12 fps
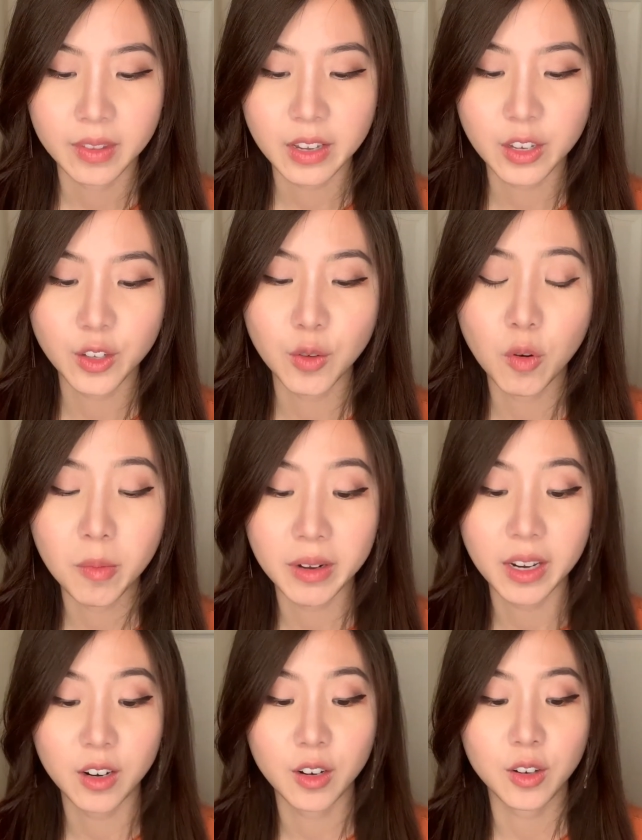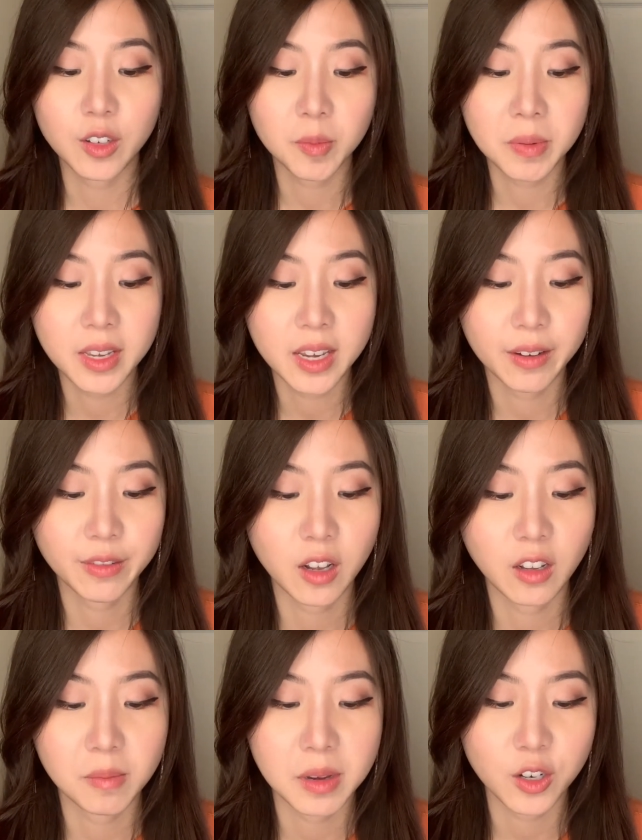This is the woman here speaking of
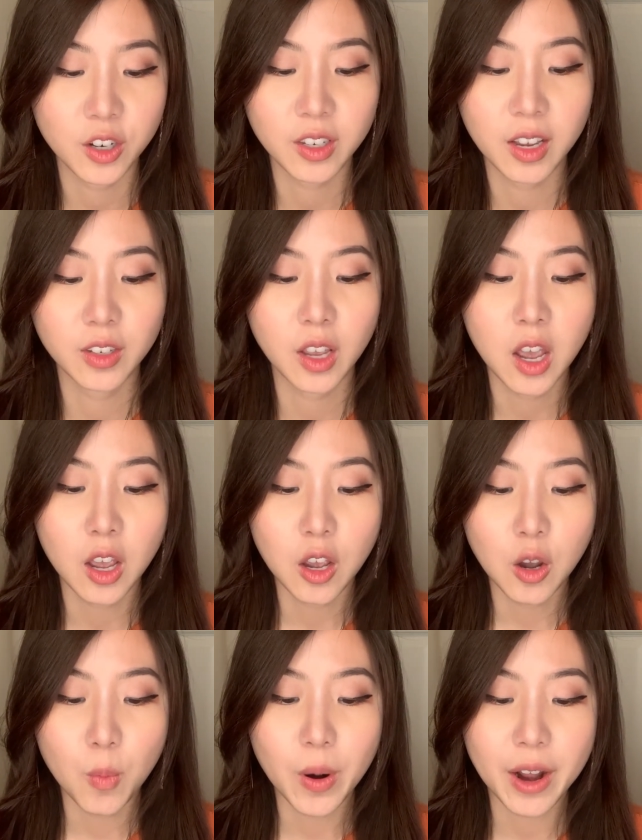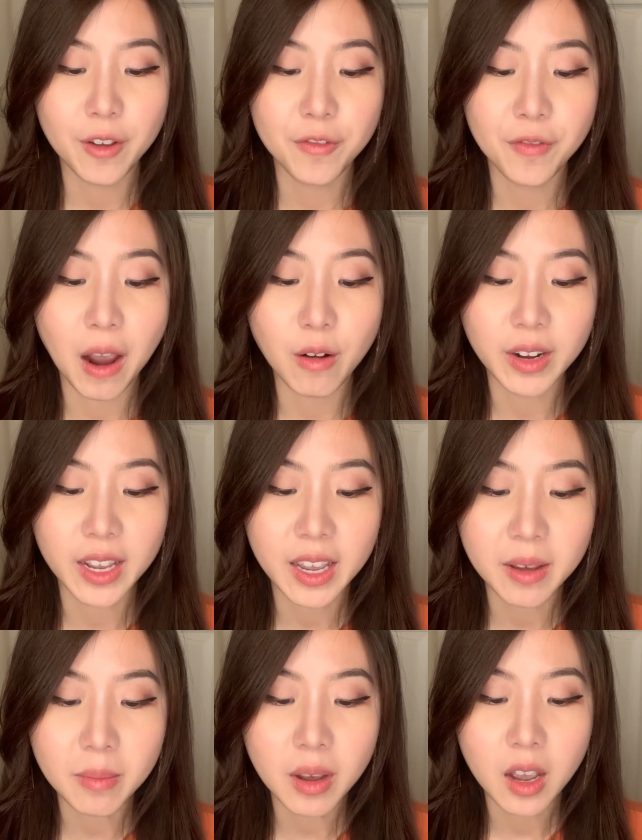Solomon. She says, "When I found
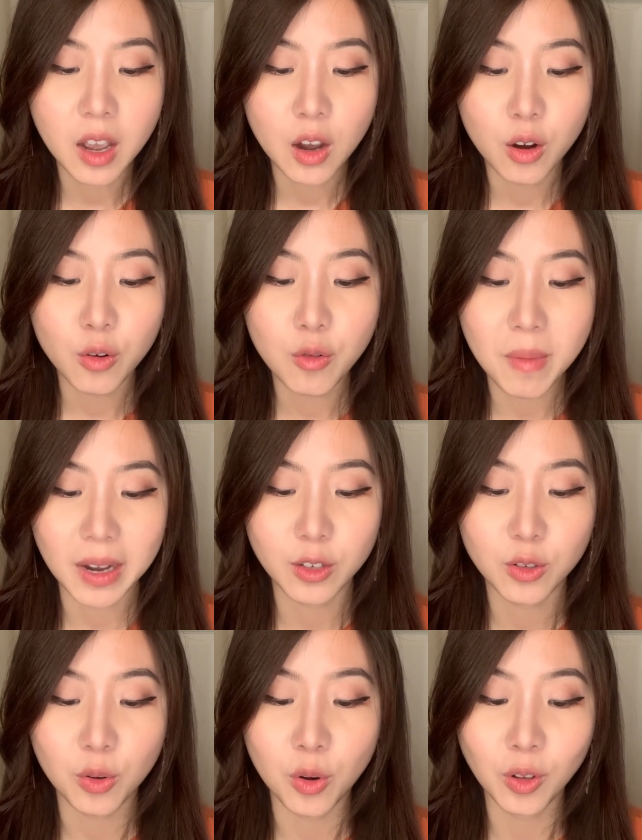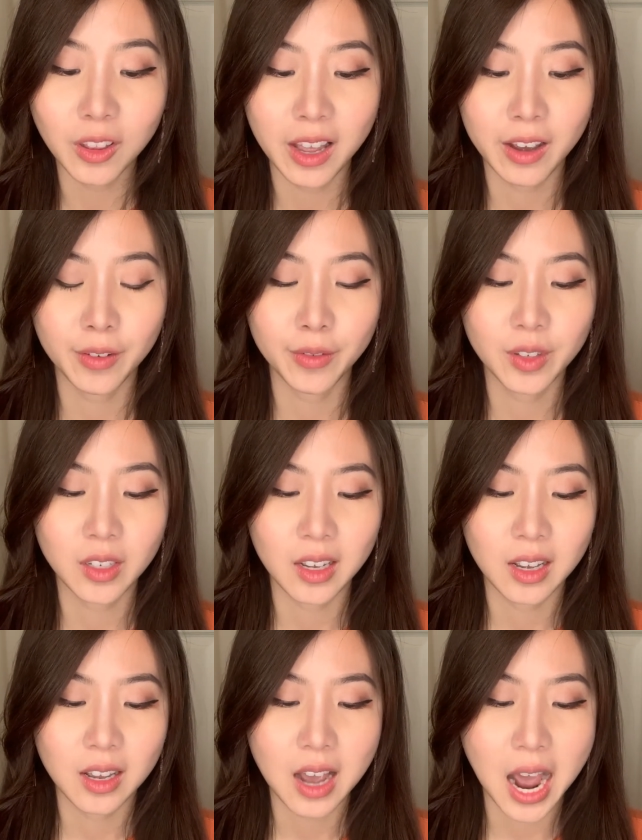him whom my soul loves,
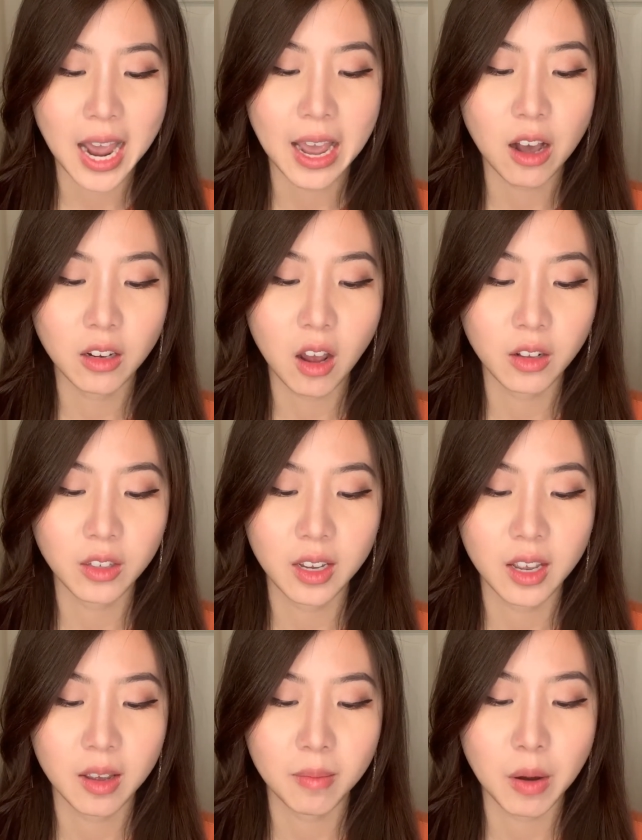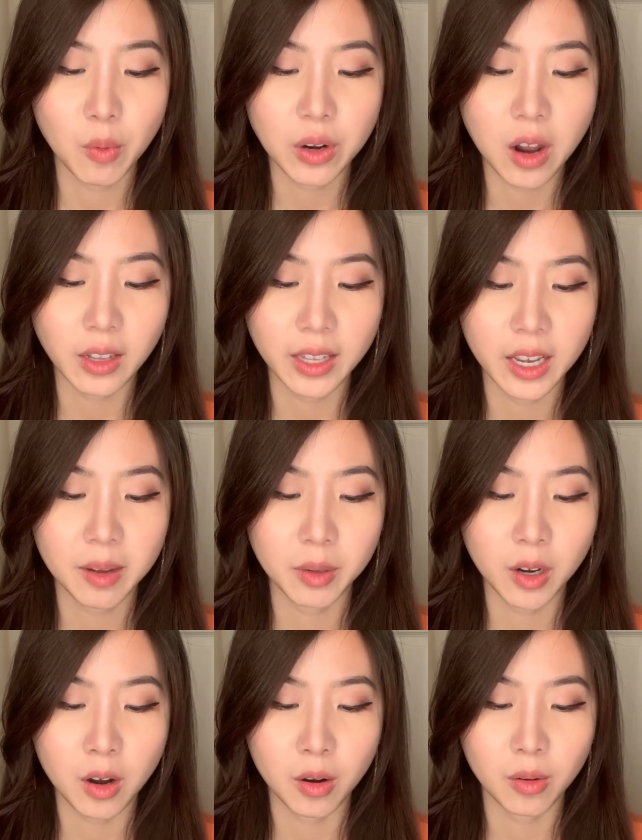I held on to him and would not let him
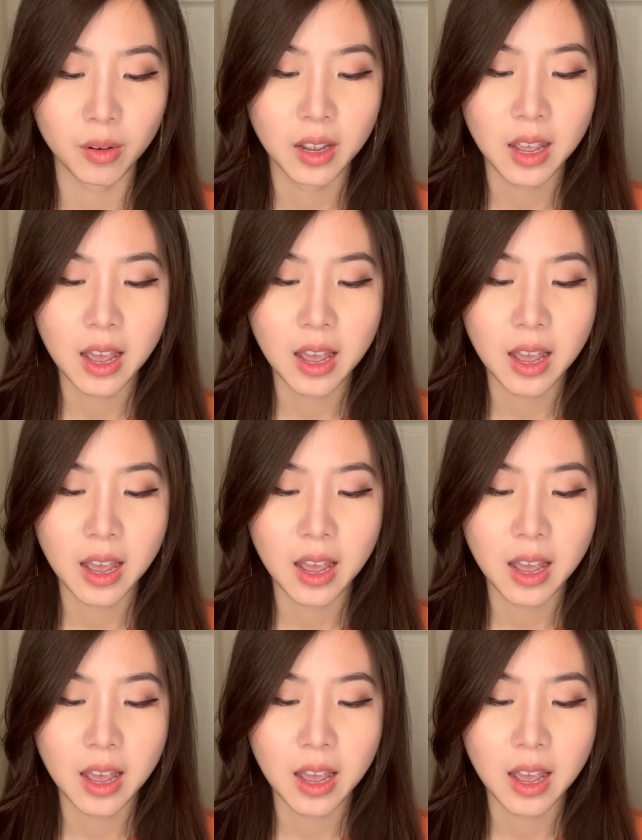go."